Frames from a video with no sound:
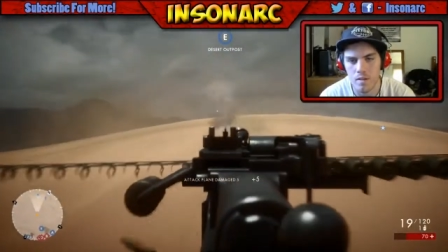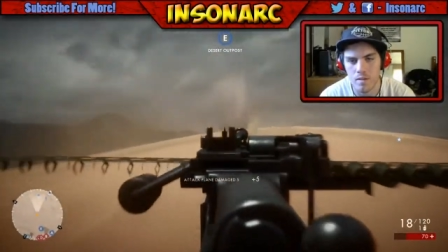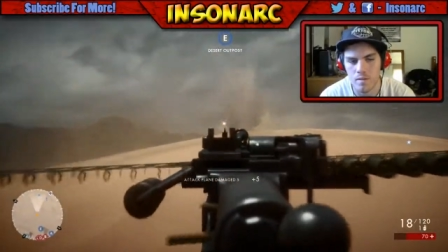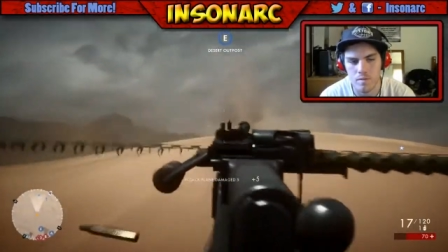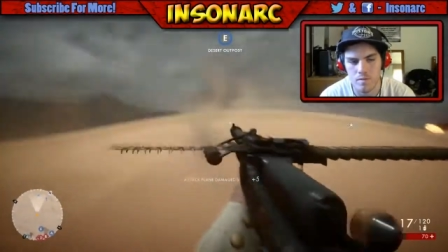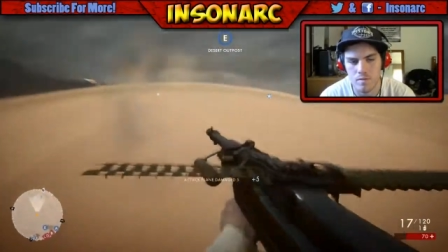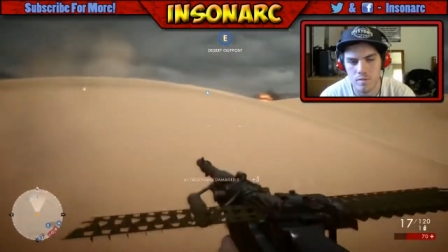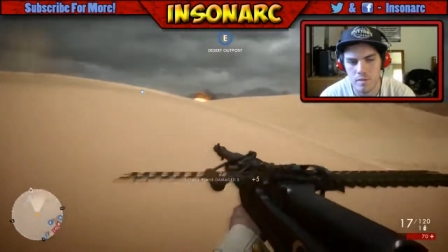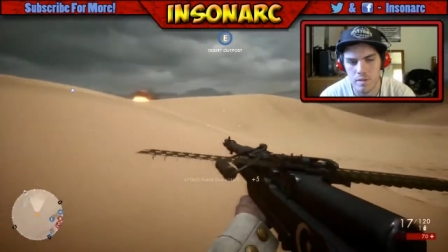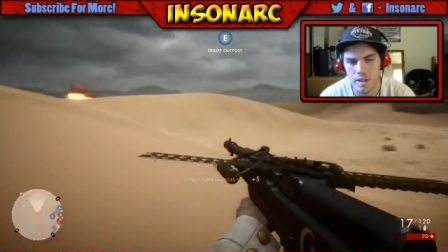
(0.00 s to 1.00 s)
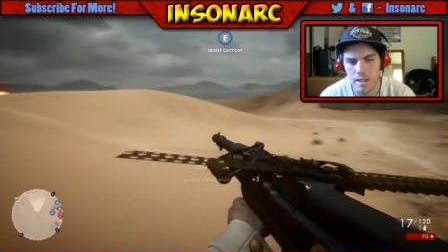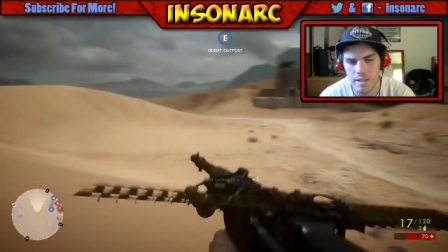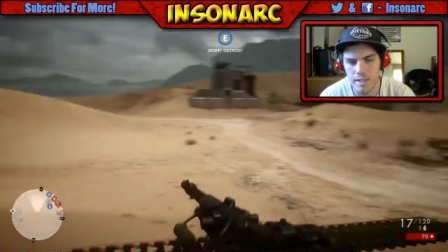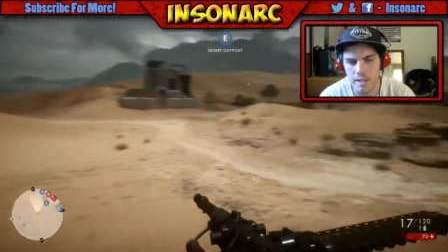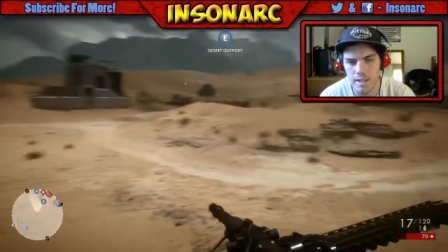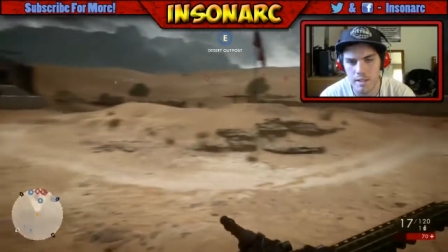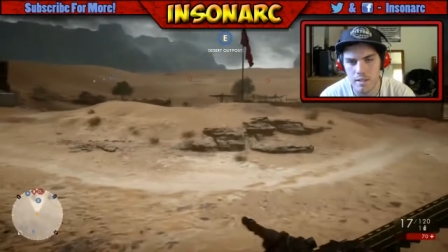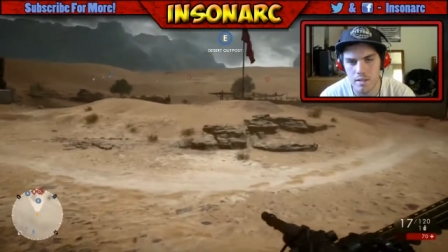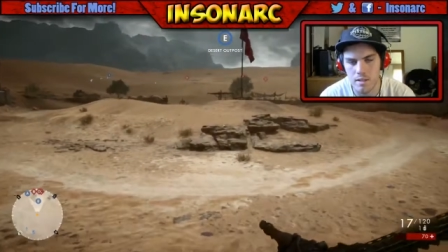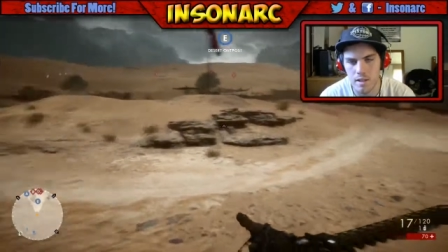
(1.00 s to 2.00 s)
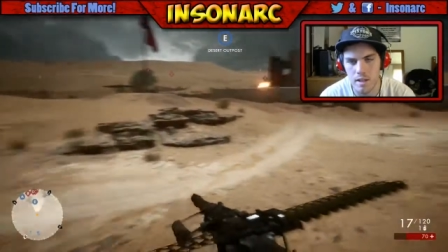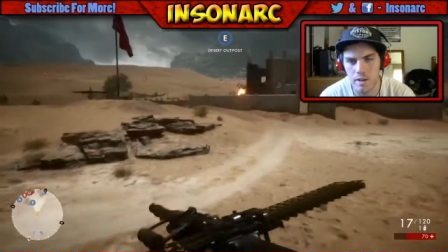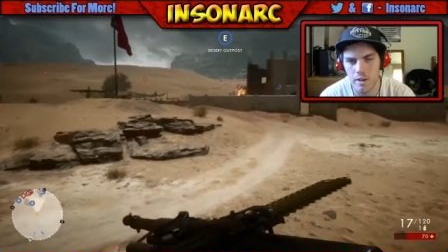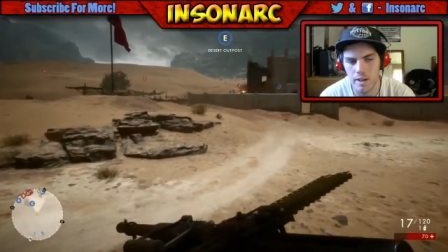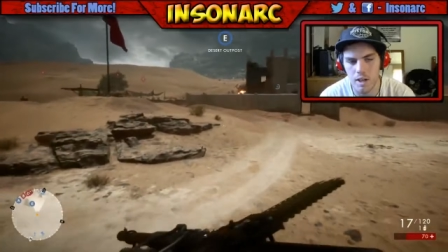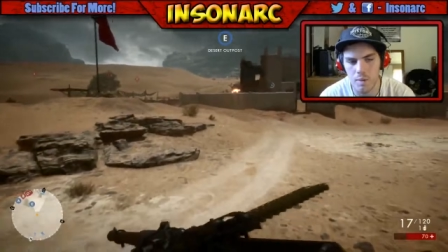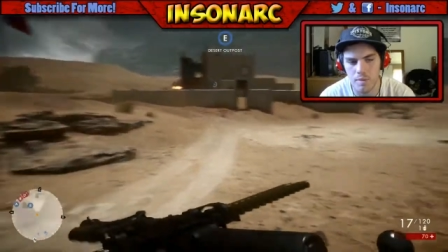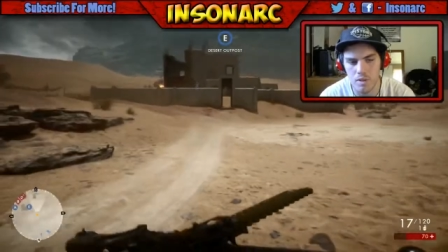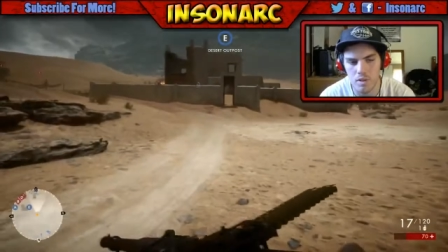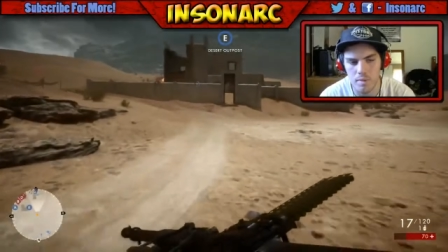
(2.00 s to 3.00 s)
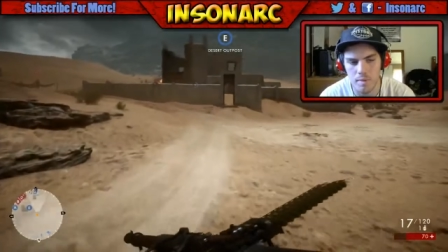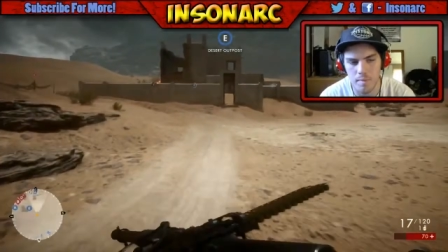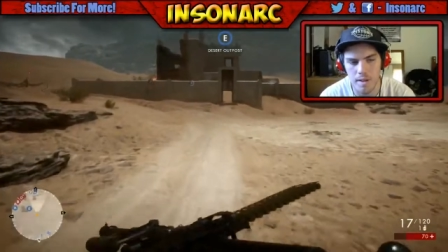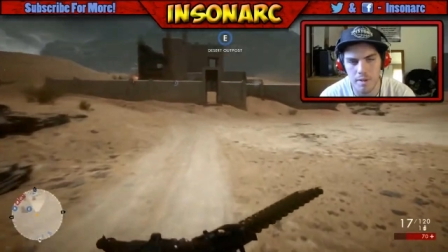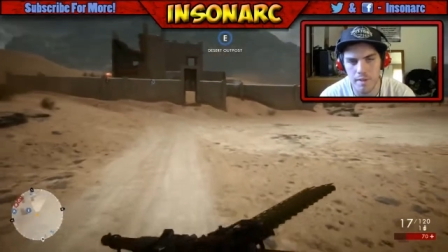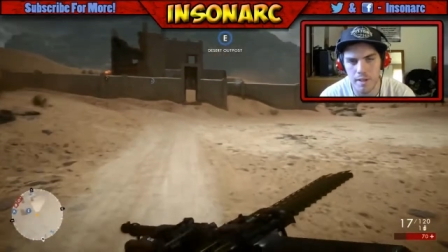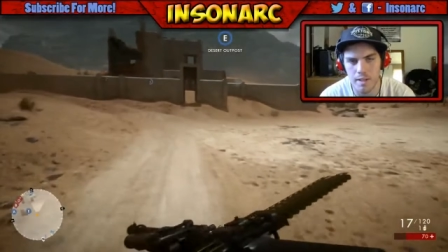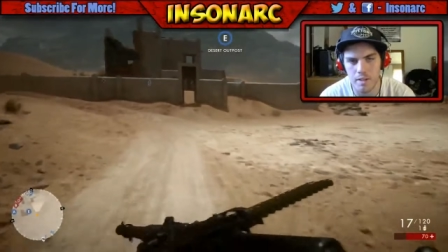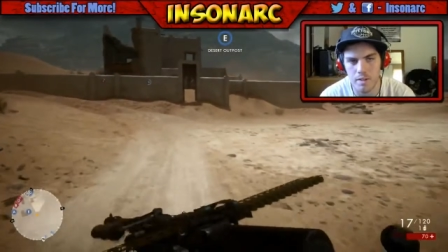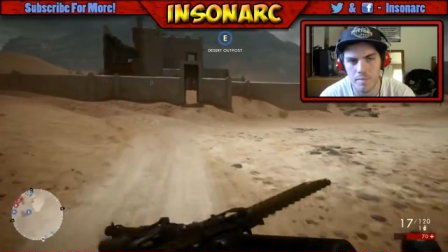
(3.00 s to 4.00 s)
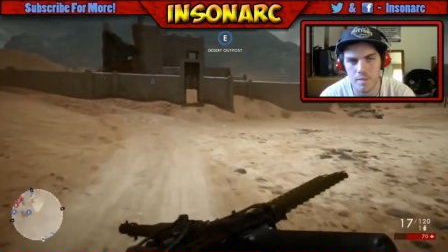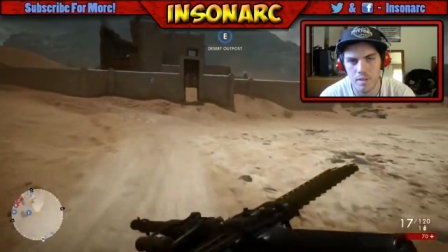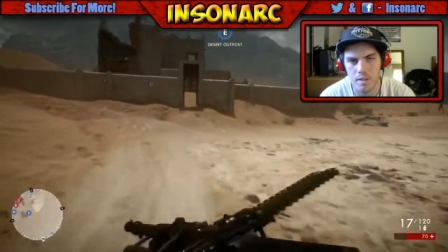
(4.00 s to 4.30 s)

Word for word: Did I get that guy? I don't know. I helped a little bit, but I don't think I killed him.